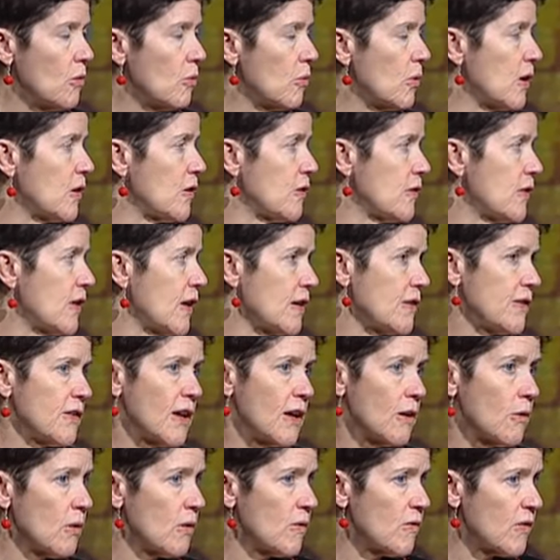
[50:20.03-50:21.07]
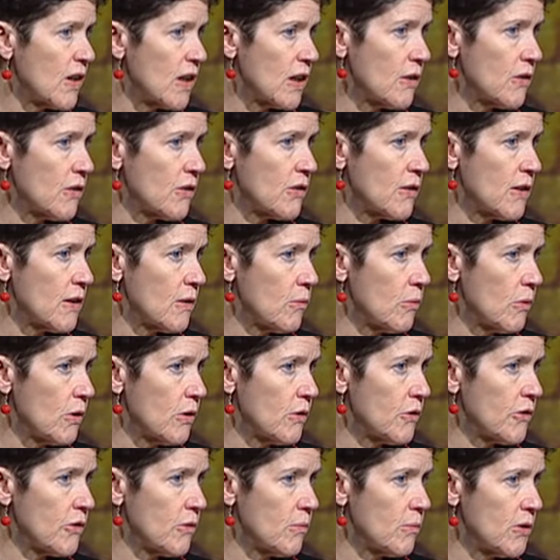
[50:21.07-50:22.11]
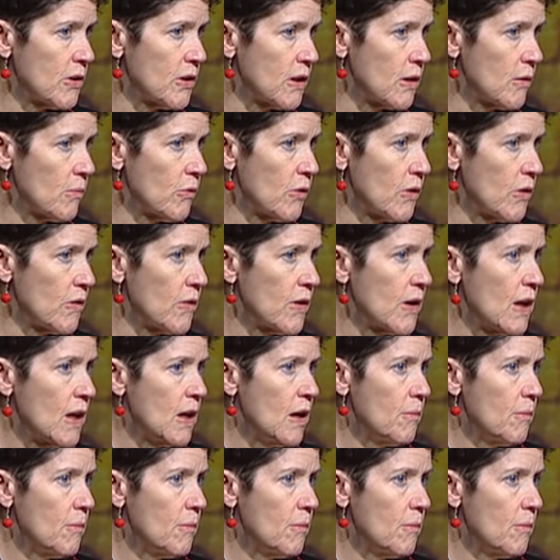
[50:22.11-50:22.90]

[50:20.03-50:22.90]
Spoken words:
whether that's how advanced they were to begin with.